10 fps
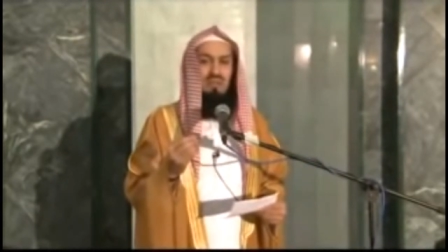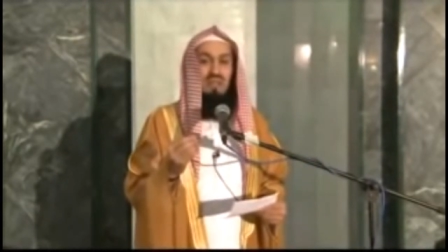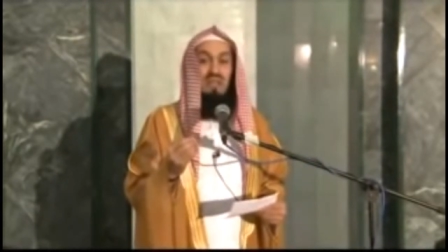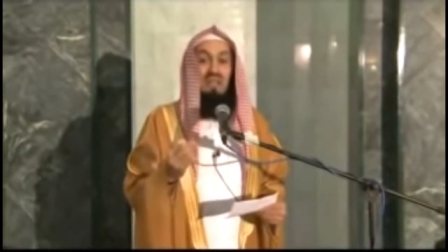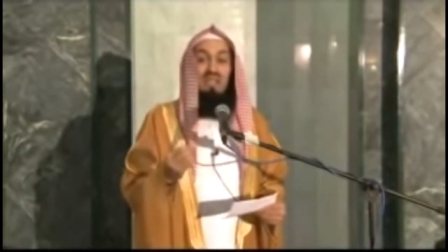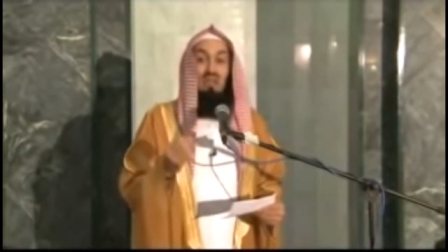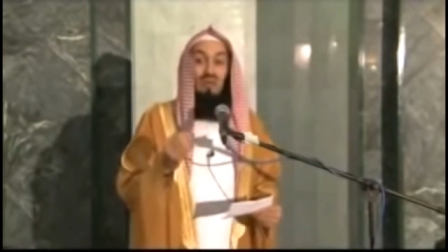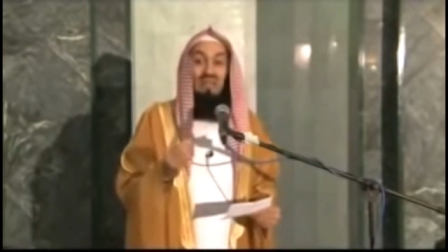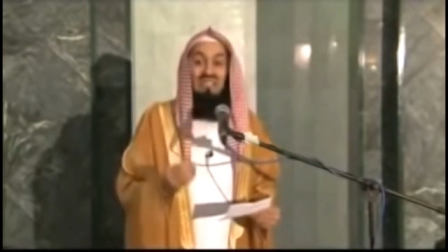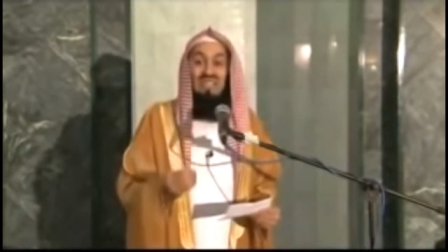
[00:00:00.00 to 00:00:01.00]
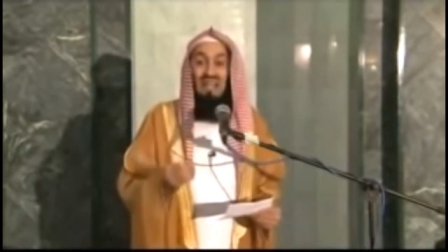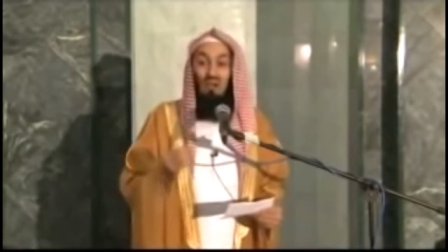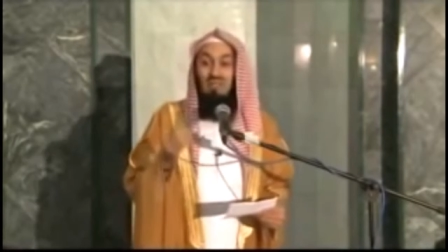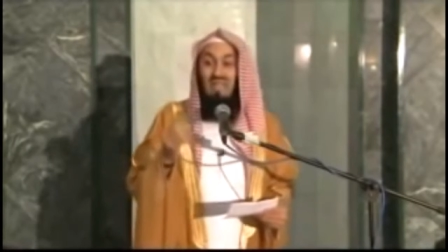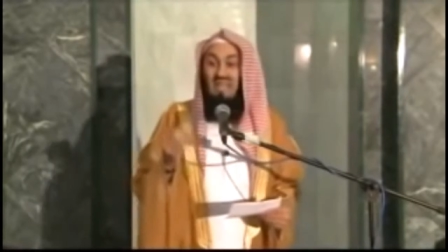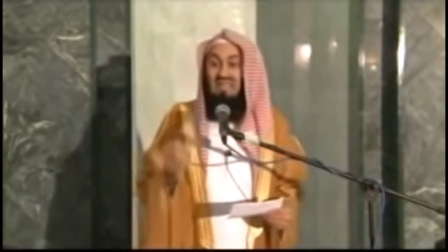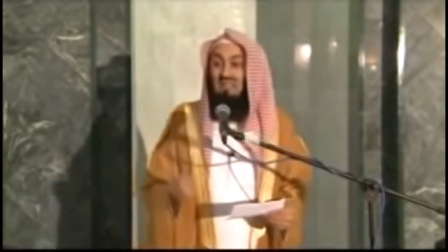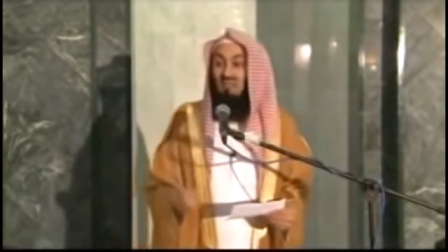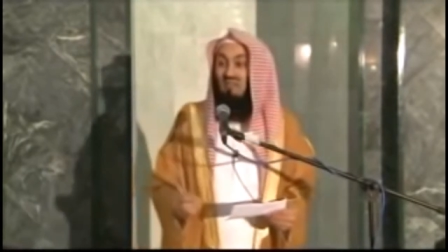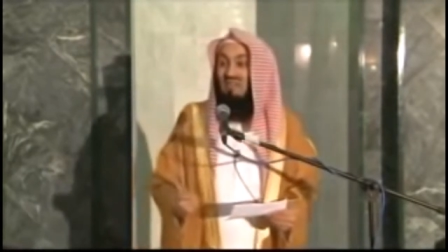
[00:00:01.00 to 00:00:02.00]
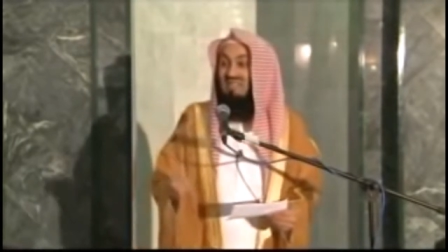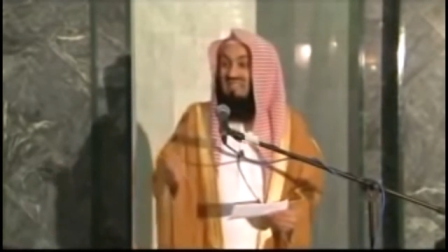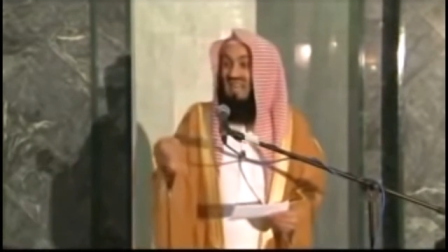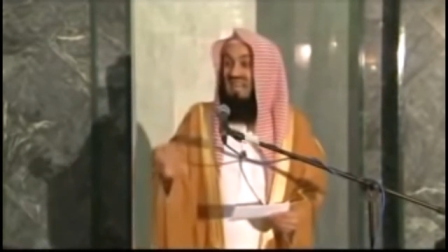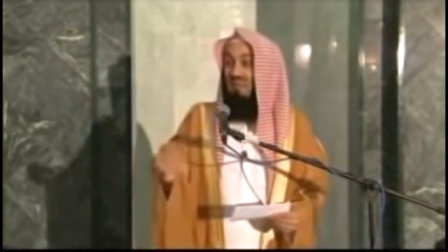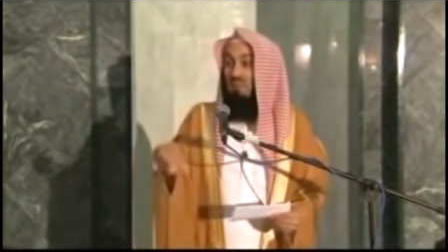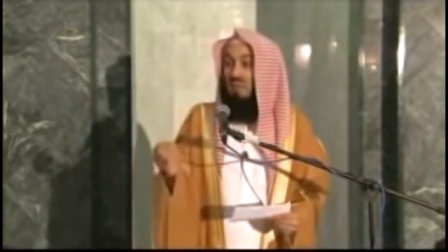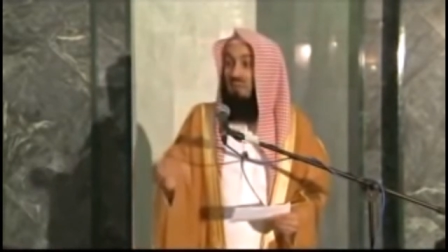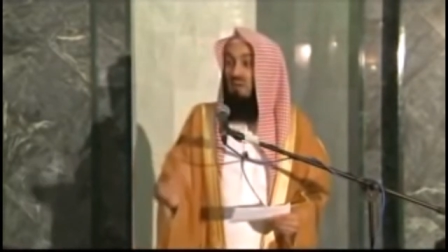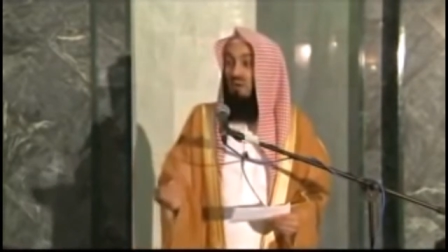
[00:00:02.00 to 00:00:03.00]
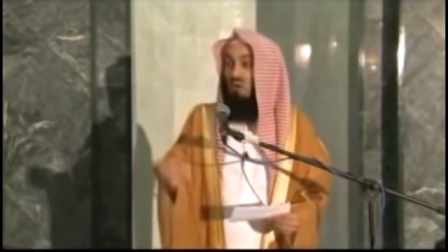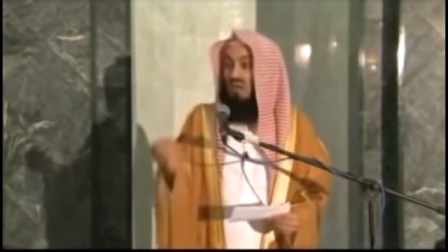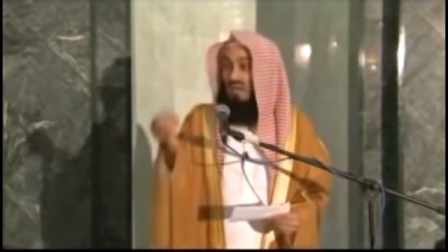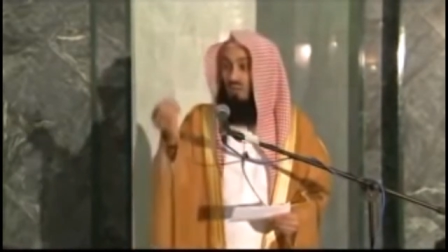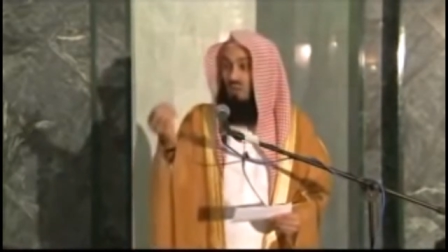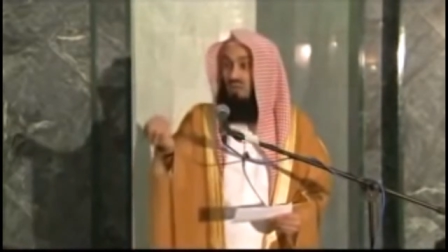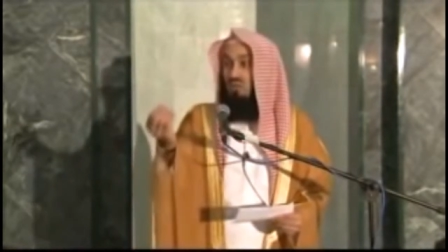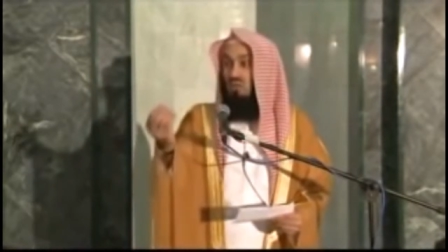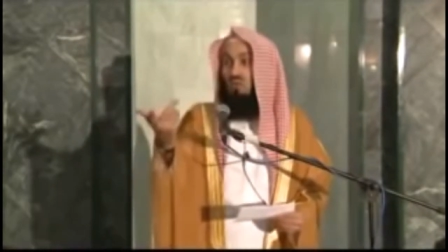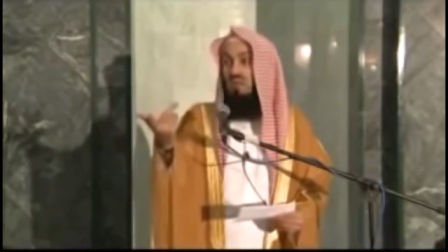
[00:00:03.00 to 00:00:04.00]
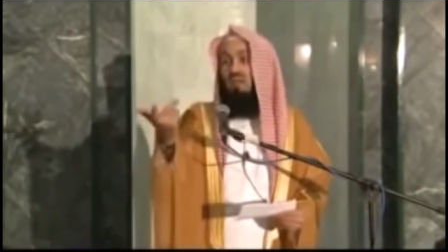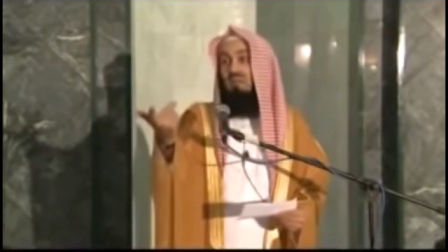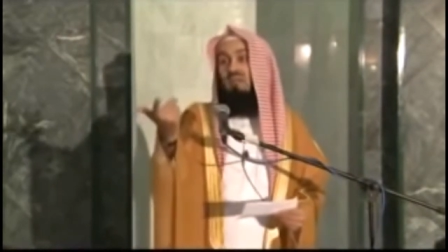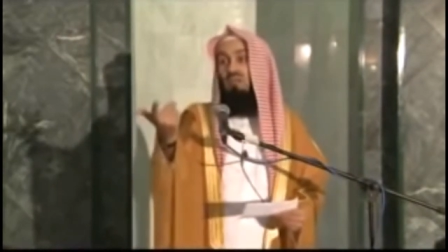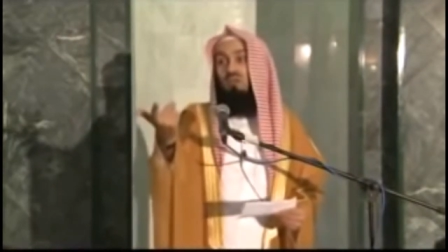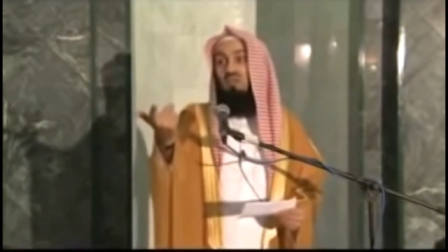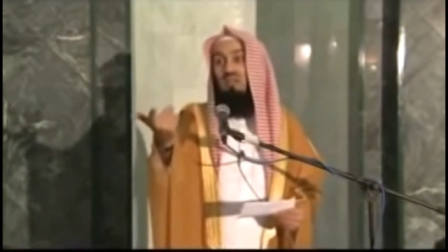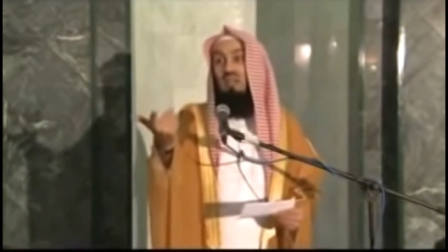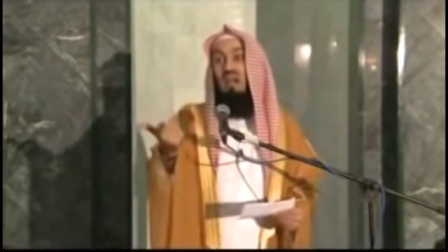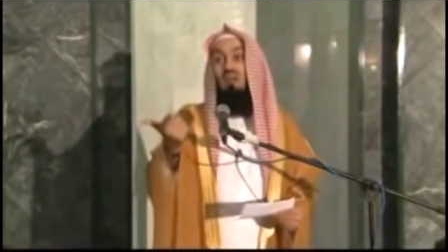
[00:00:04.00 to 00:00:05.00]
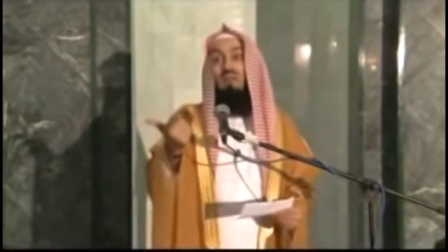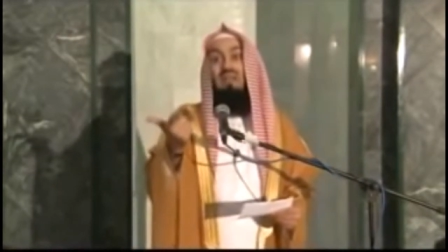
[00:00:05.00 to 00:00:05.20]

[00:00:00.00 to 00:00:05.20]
him. He went out actively telling people, look, I want you to marry my daughter. How